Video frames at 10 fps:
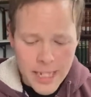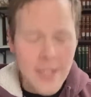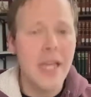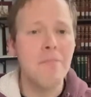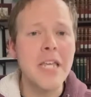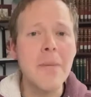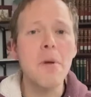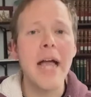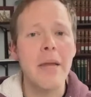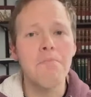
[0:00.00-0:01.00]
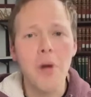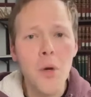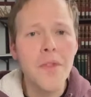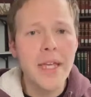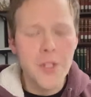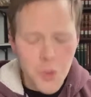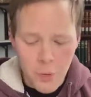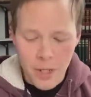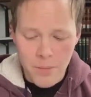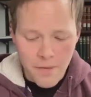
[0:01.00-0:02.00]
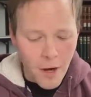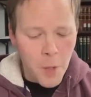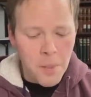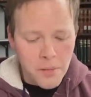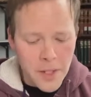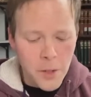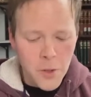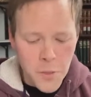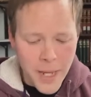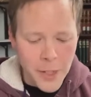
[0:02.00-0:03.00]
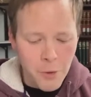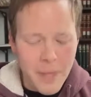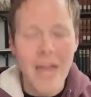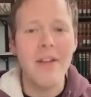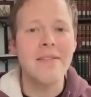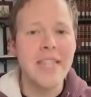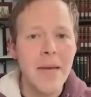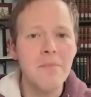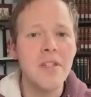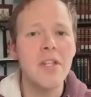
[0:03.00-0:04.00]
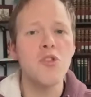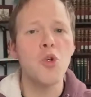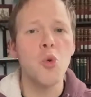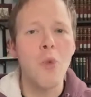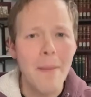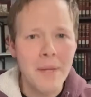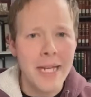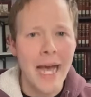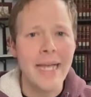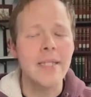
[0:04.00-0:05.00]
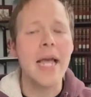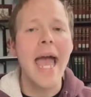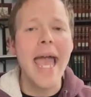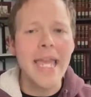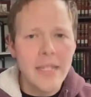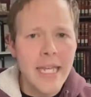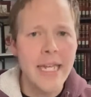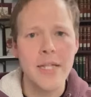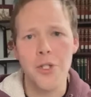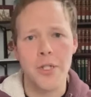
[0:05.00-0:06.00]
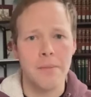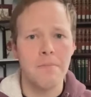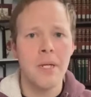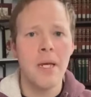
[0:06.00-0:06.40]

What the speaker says: is that people at both extremes of our political spectrum have attempted to weaponize alienation